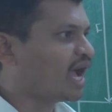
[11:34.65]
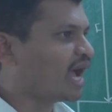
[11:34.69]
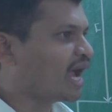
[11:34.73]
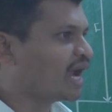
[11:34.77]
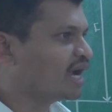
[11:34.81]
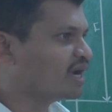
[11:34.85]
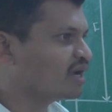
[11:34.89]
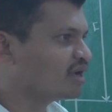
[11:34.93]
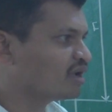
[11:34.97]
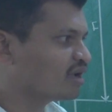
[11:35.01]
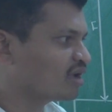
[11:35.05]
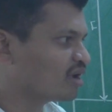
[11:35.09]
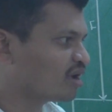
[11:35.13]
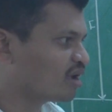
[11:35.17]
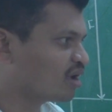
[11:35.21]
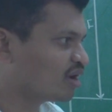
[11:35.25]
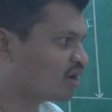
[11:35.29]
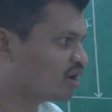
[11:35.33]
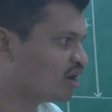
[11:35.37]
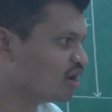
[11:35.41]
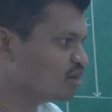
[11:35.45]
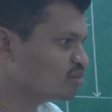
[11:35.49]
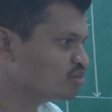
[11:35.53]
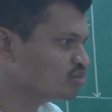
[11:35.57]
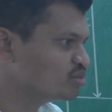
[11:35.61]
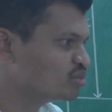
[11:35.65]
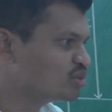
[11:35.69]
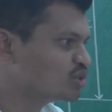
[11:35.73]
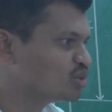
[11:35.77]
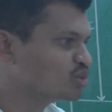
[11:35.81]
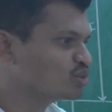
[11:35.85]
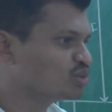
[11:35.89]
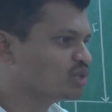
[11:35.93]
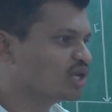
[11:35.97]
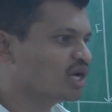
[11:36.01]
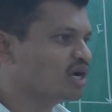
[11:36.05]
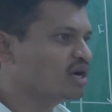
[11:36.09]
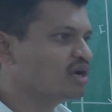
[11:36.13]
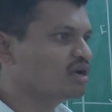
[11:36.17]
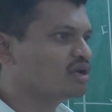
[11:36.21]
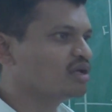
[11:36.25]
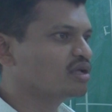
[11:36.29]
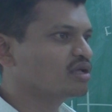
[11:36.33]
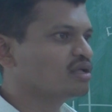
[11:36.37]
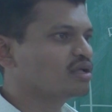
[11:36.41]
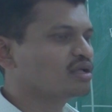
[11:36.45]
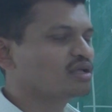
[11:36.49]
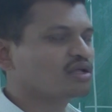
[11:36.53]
and come to the